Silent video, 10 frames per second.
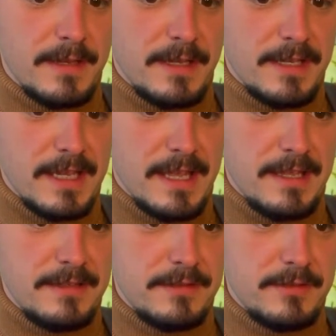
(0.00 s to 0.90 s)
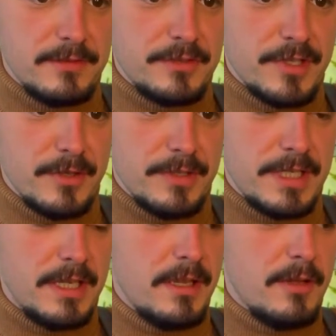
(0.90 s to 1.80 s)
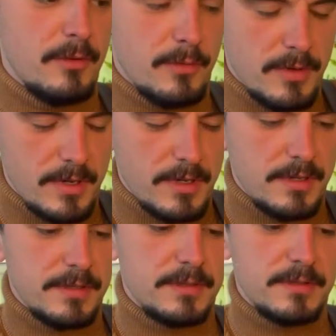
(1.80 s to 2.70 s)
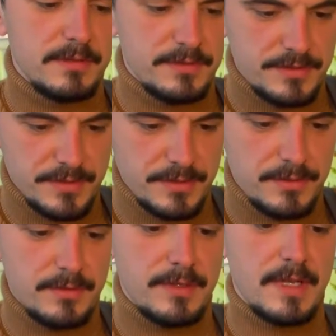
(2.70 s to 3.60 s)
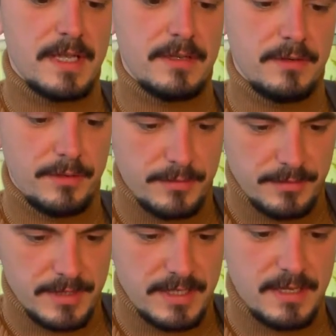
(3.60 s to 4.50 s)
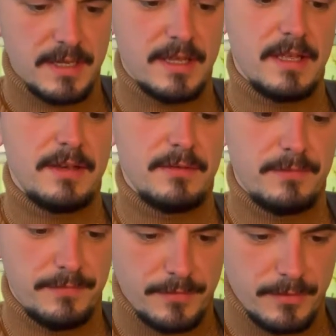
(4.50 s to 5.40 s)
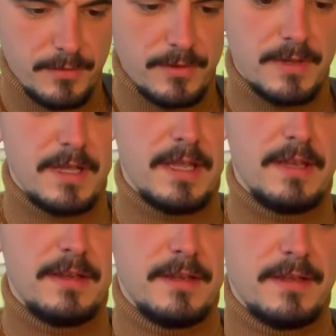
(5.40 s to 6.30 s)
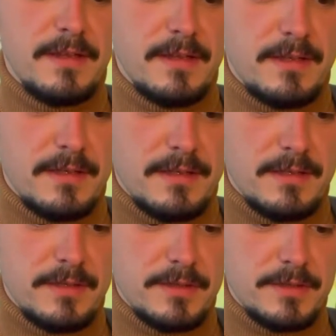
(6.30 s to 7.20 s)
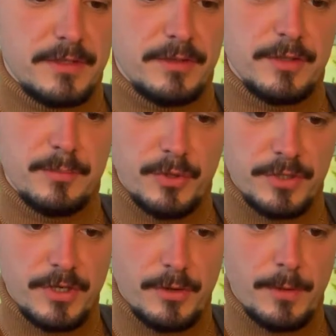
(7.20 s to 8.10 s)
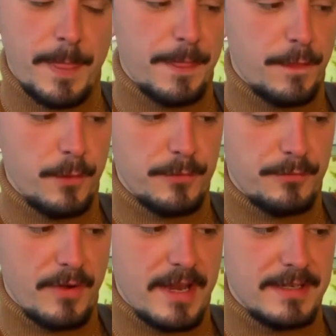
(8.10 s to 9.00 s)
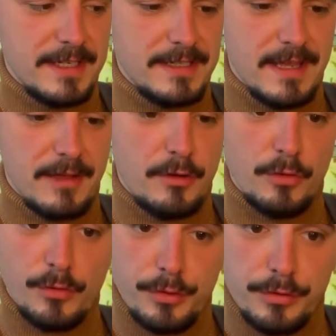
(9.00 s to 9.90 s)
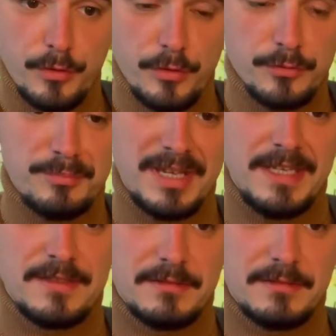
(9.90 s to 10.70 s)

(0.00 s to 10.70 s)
again, slowly, 1, 2 and 3 and 4 and. So you put your 3rd fret D down on the 3rd beat.